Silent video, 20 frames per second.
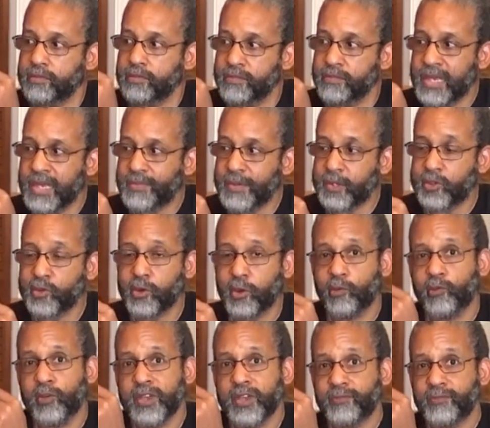maybe do a
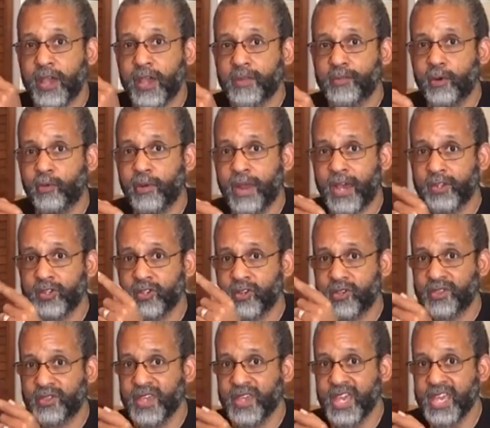reframe around your
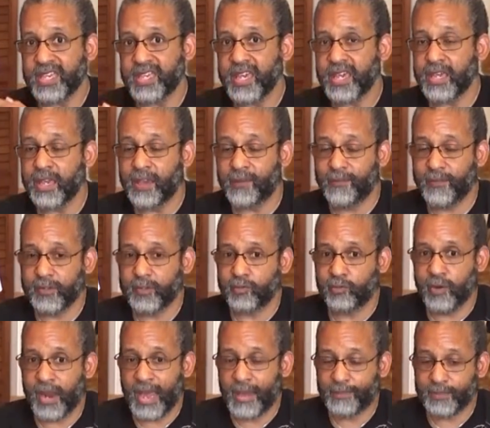thinking if it's
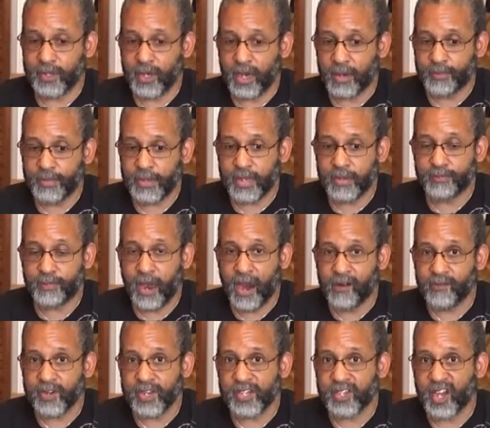wrapped up in
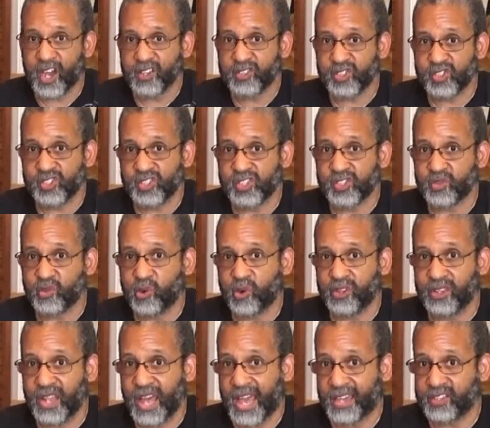poverty consciousness or
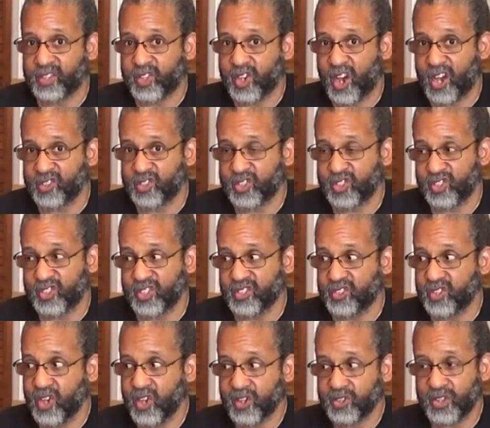lack consciousness.
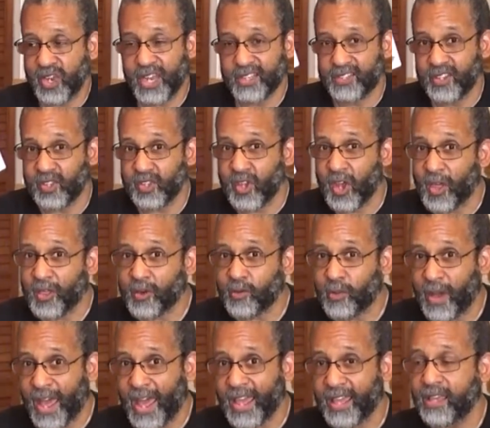So that's another
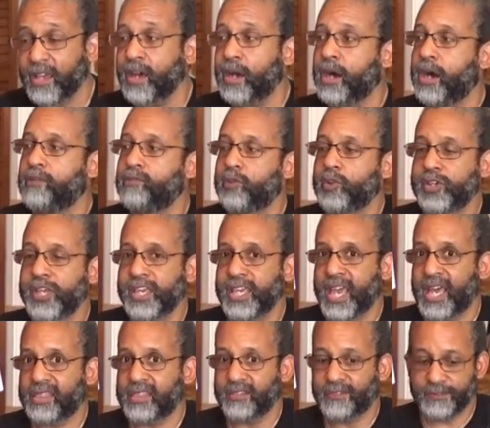way of looking
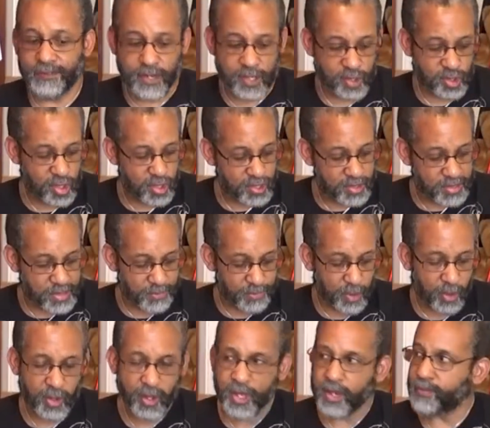at the fish
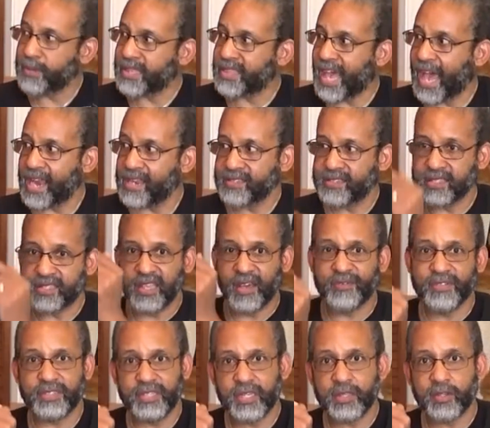symbol. But that is the
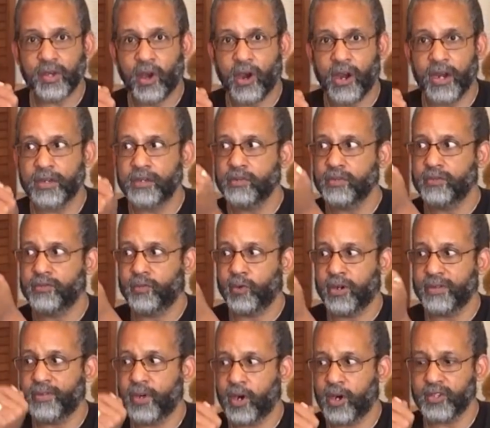17th card, Four
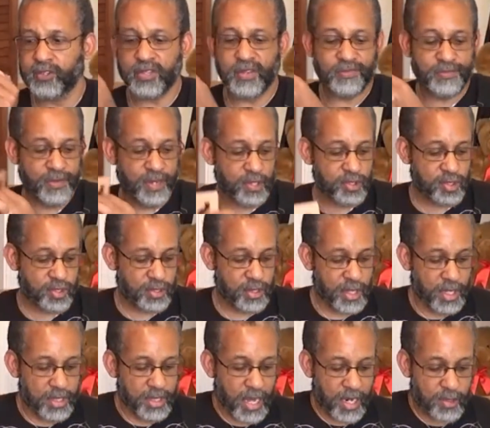of Hearts and Fish.
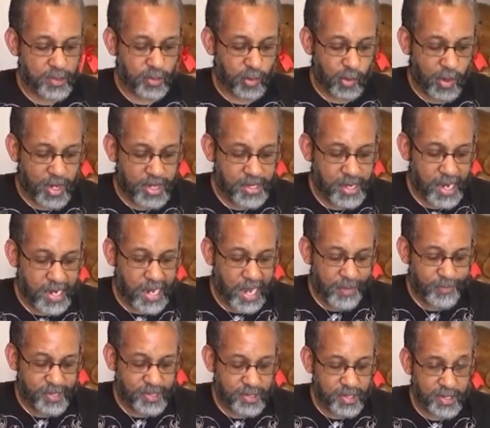That is one
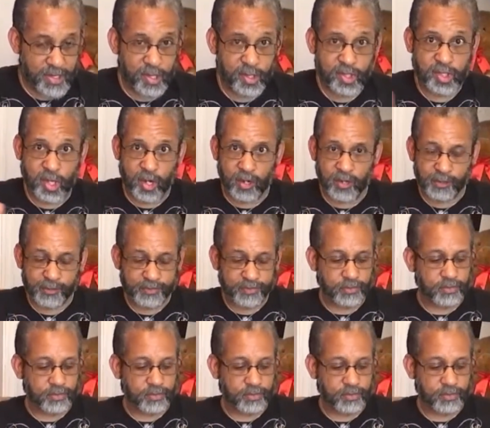dynamic to consider.